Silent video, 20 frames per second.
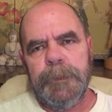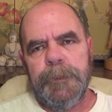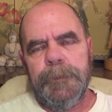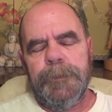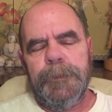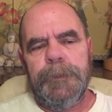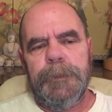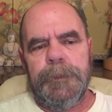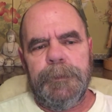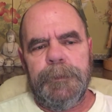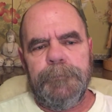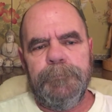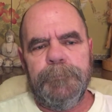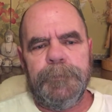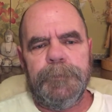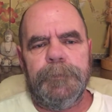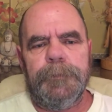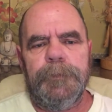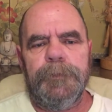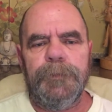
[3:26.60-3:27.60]
Then,
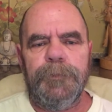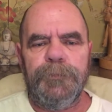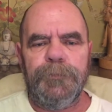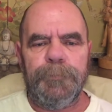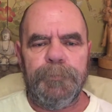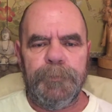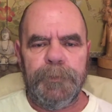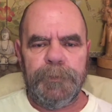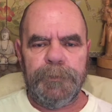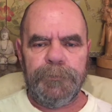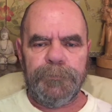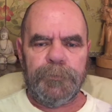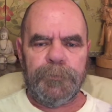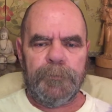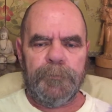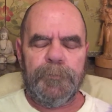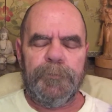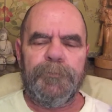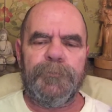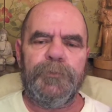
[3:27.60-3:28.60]
in the spring and
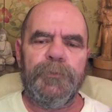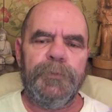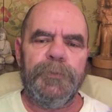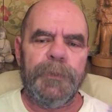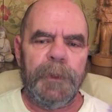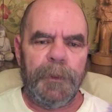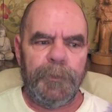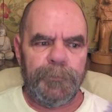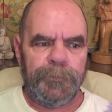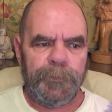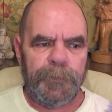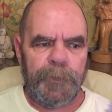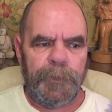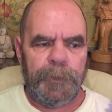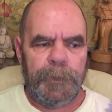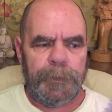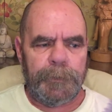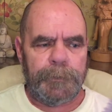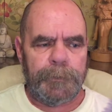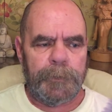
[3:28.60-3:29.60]
summer of
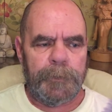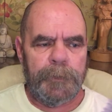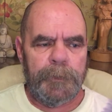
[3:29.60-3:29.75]
2008,